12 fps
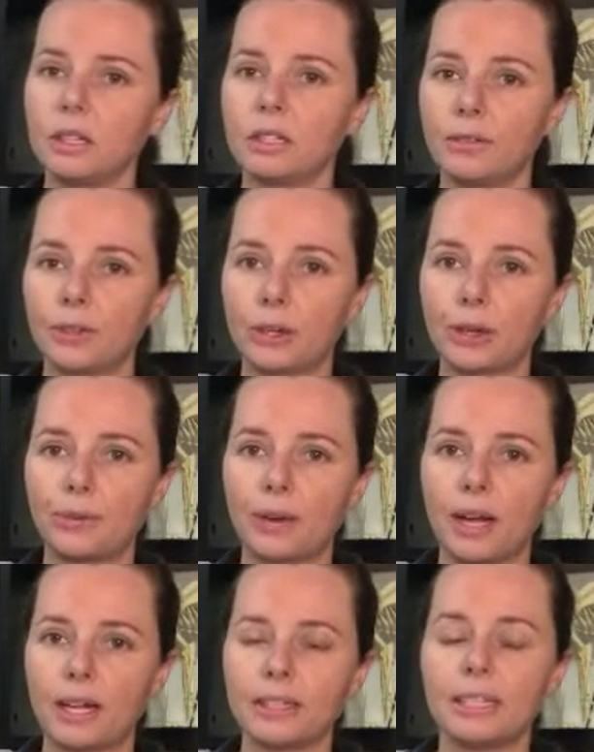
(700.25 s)
So if you go
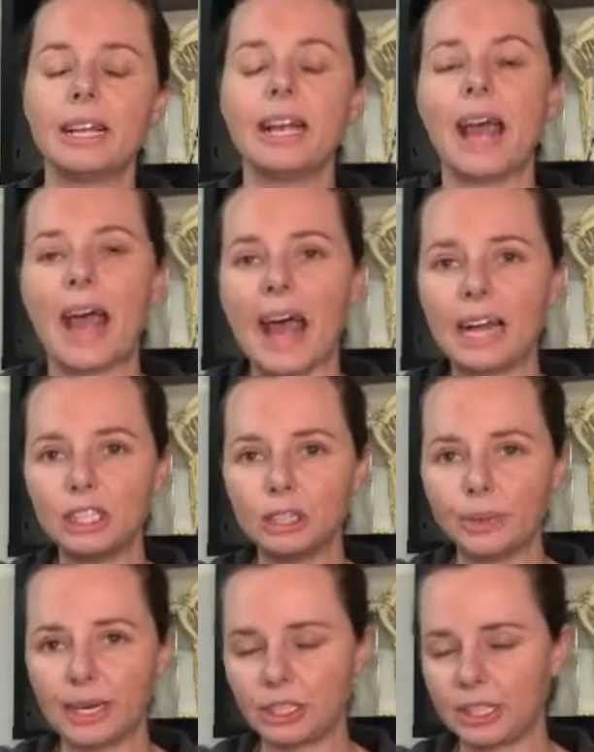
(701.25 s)
fast, as you
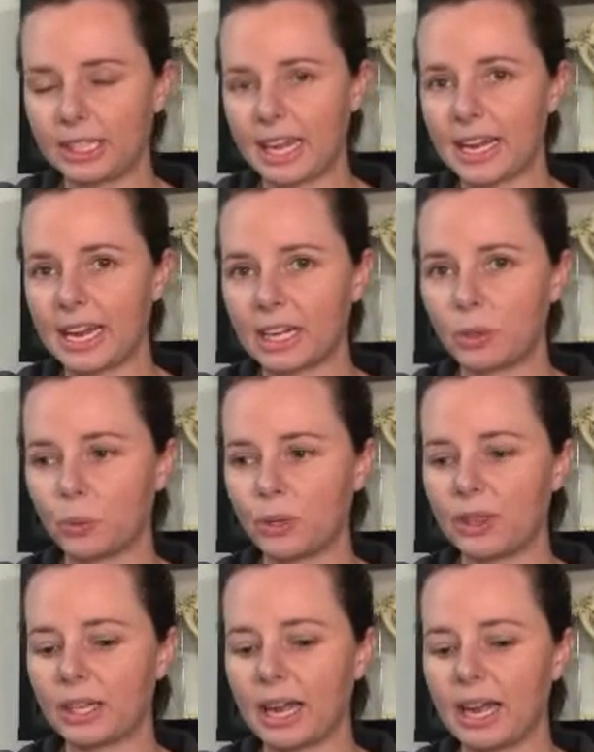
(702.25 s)
actually connect
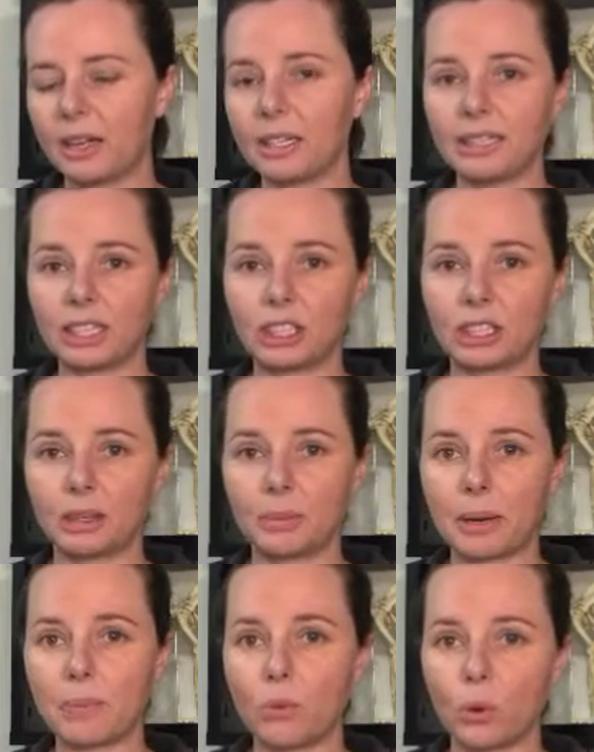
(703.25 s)
with the nail, it's actually going to
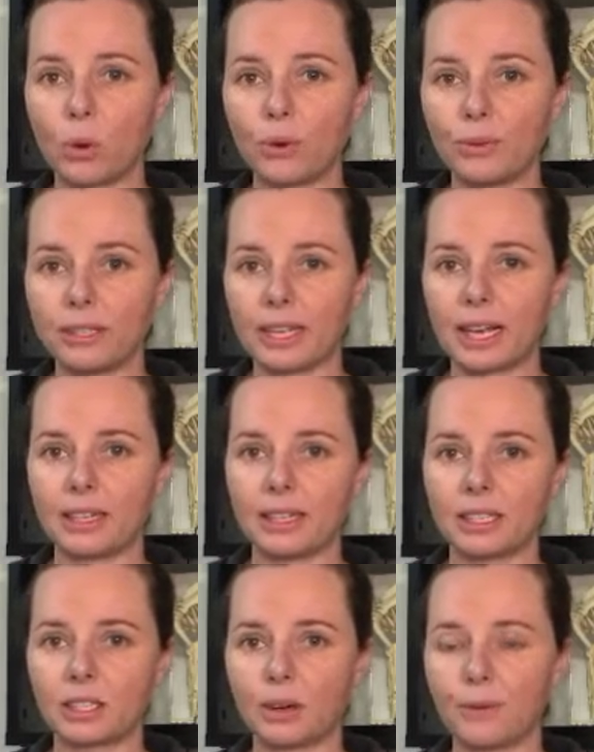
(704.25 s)
make more of a sound and
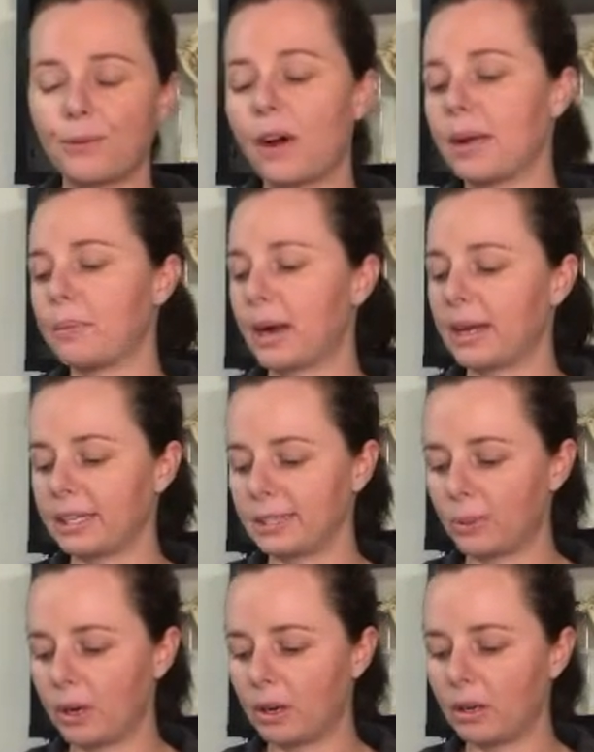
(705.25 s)
it's going to vibrate as
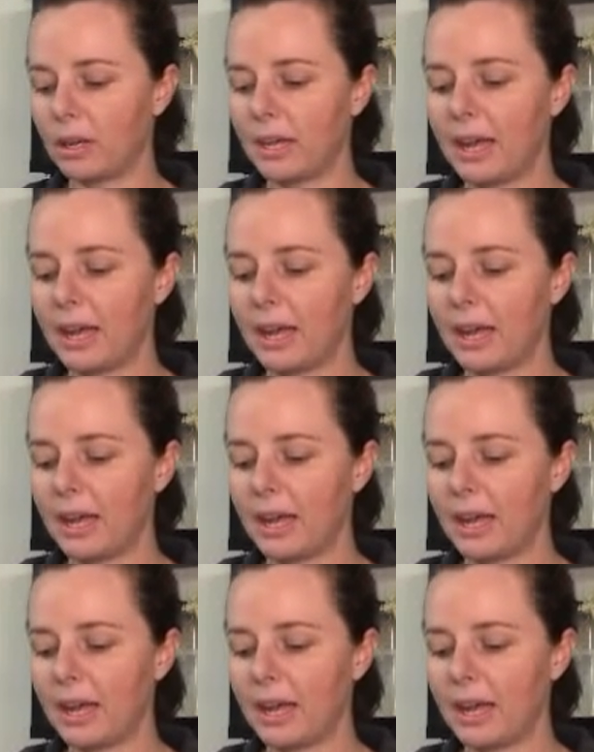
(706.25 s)
well.